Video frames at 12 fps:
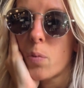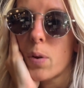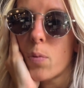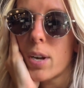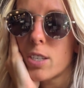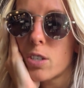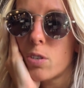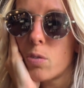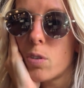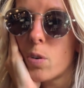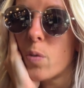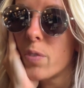we went to
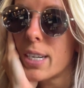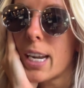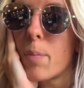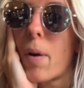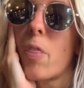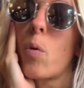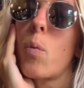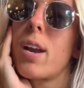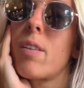the Hoover Dam on the way to